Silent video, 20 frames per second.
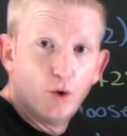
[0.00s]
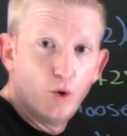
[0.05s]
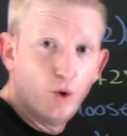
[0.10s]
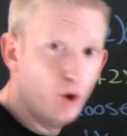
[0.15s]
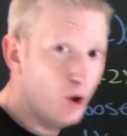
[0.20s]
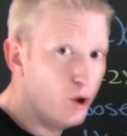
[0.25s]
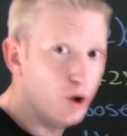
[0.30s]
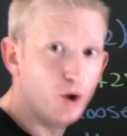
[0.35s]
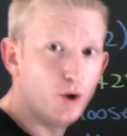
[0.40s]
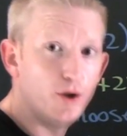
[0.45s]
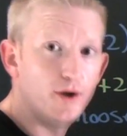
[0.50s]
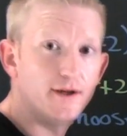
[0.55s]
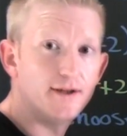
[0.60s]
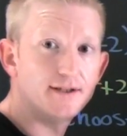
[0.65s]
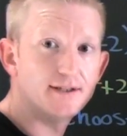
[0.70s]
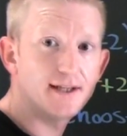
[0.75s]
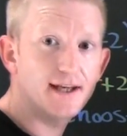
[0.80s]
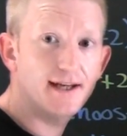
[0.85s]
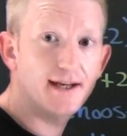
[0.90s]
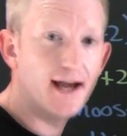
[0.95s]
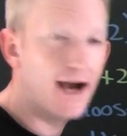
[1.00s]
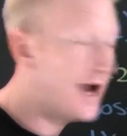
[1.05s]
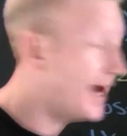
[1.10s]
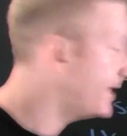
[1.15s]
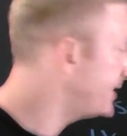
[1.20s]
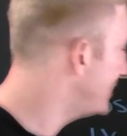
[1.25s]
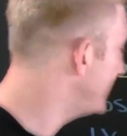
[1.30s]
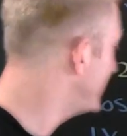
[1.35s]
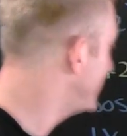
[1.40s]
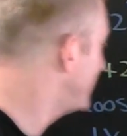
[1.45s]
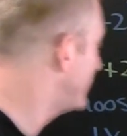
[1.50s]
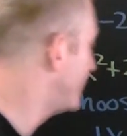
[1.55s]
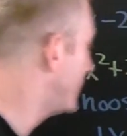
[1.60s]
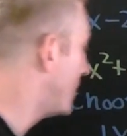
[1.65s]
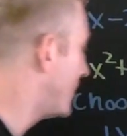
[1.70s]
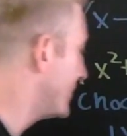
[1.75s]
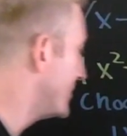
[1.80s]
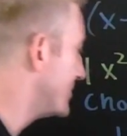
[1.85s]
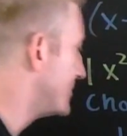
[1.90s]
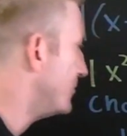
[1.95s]
whew, it's getting hot in here.
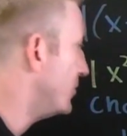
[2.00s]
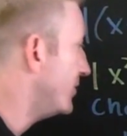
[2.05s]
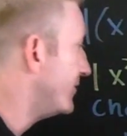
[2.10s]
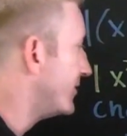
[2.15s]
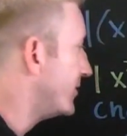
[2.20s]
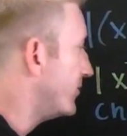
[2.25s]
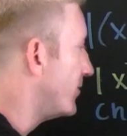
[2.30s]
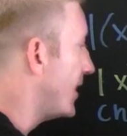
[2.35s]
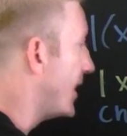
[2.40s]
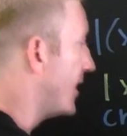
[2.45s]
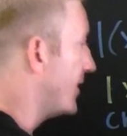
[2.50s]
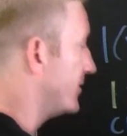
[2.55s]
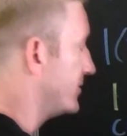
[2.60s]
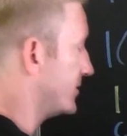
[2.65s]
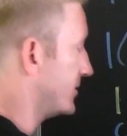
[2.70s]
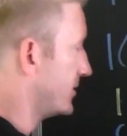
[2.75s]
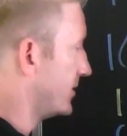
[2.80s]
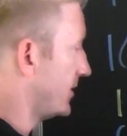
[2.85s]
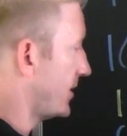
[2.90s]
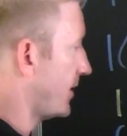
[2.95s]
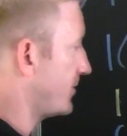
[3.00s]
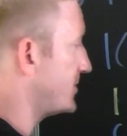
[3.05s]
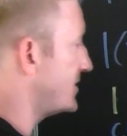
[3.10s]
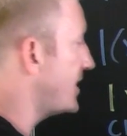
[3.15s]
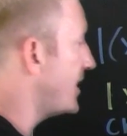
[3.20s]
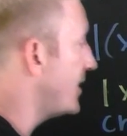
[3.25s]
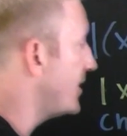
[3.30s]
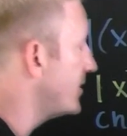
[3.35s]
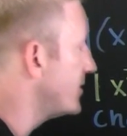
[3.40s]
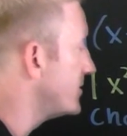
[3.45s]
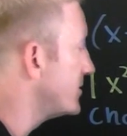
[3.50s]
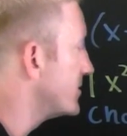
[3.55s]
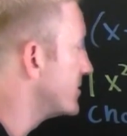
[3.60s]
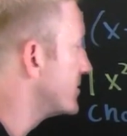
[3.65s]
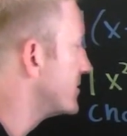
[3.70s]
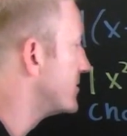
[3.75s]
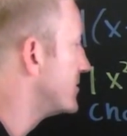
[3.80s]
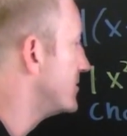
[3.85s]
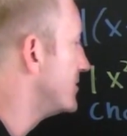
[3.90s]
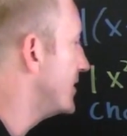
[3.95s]
All this moving around
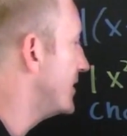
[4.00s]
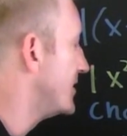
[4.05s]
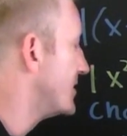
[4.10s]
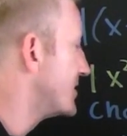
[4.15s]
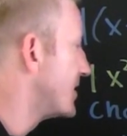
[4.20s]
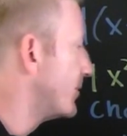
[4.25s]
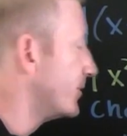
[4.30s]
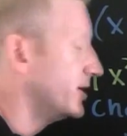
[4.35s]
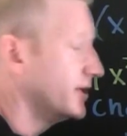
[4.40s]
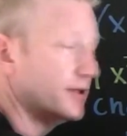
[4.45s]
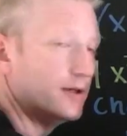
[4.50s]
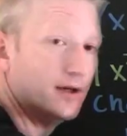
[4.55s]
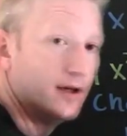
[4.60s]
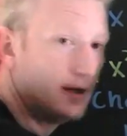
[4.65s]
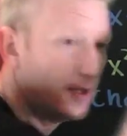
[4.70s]
upstairs in the summer.